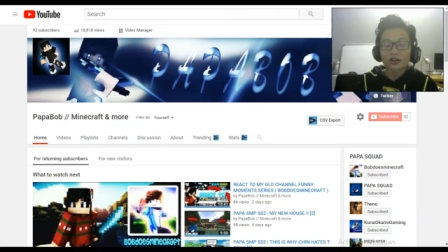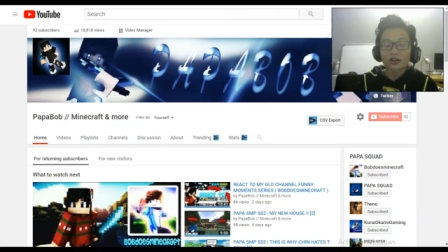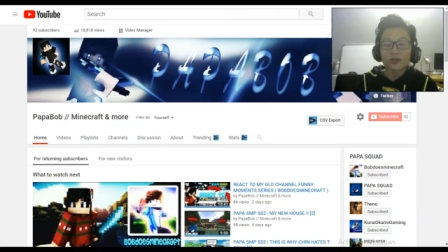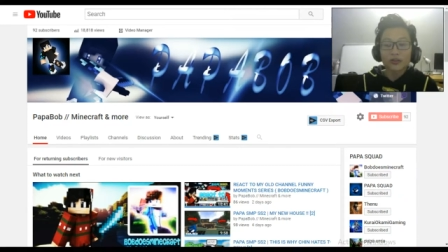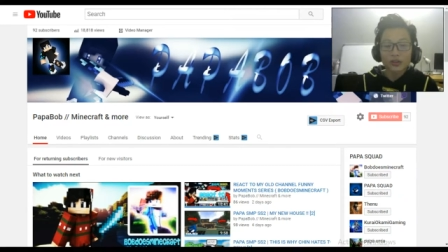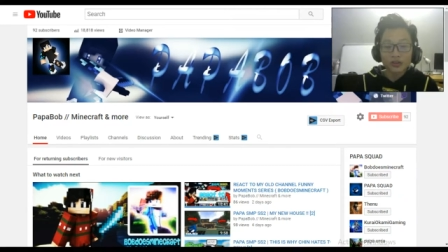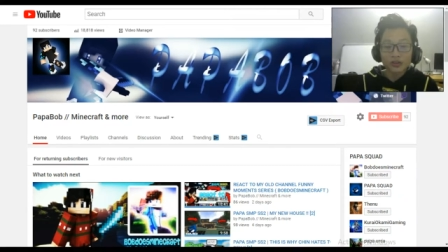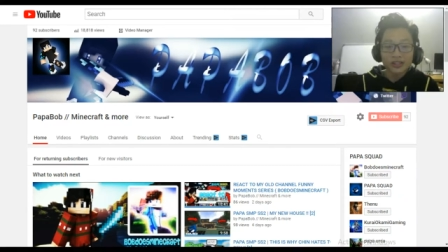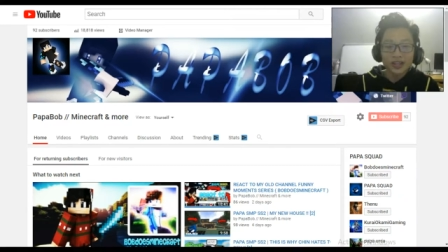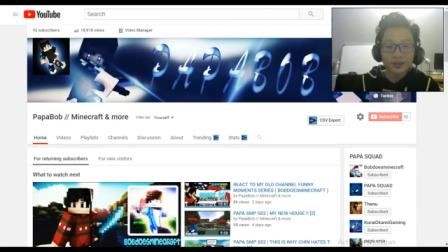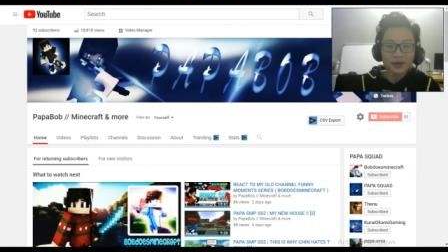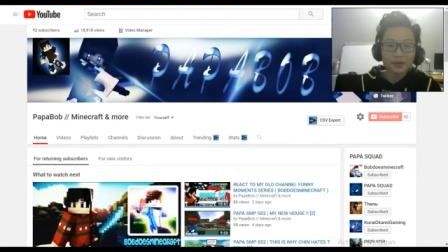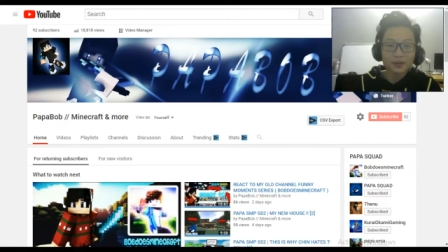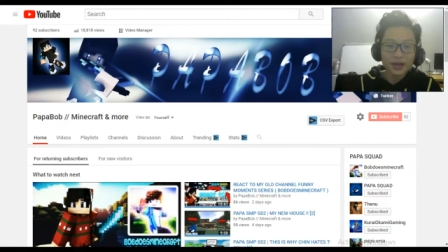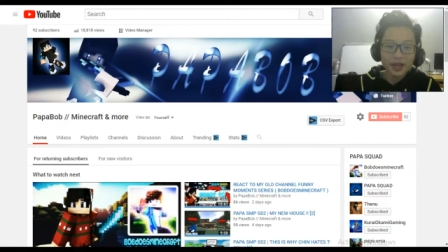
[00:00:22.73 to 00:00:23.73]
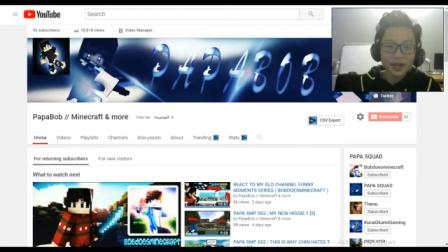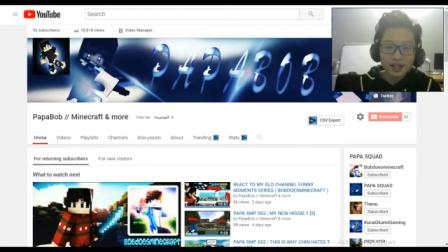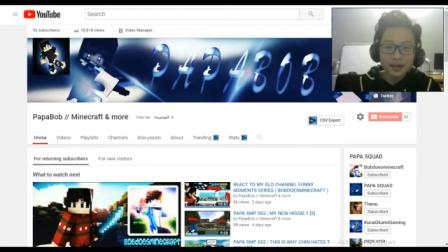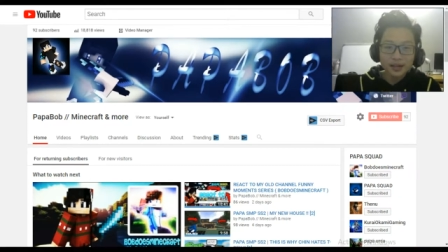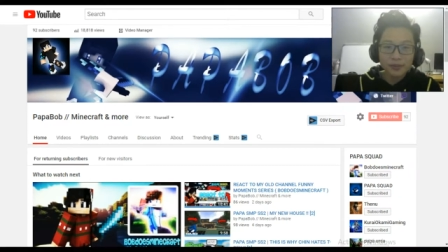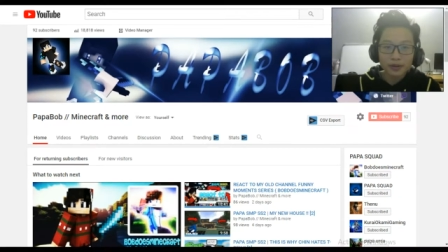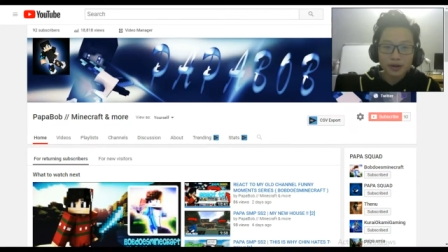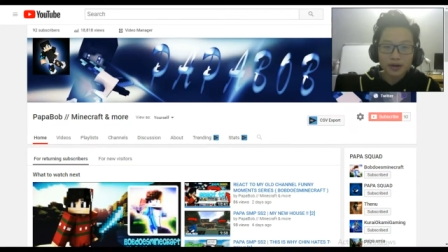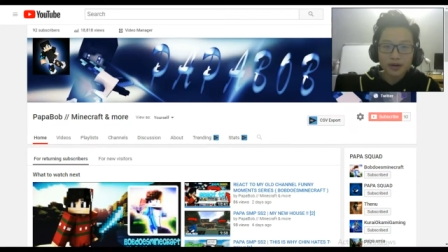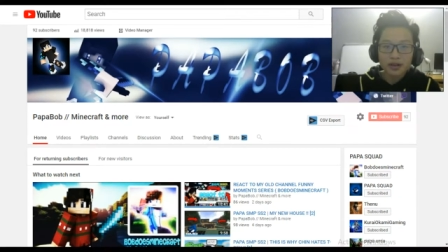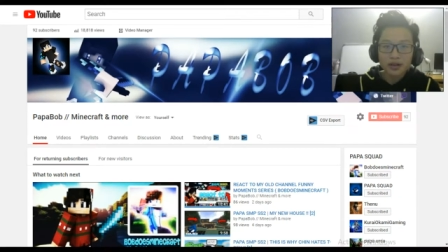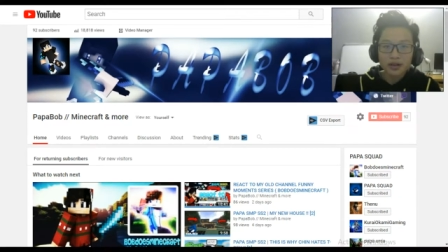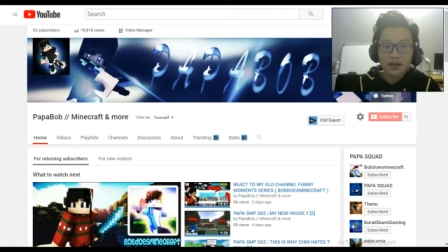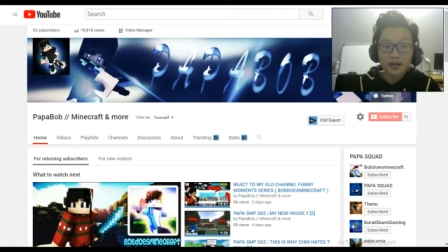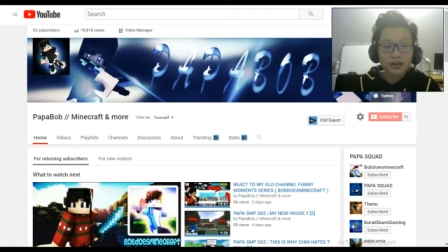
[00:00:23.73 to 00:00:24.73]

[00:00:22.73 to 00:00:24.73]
the first time he made it, but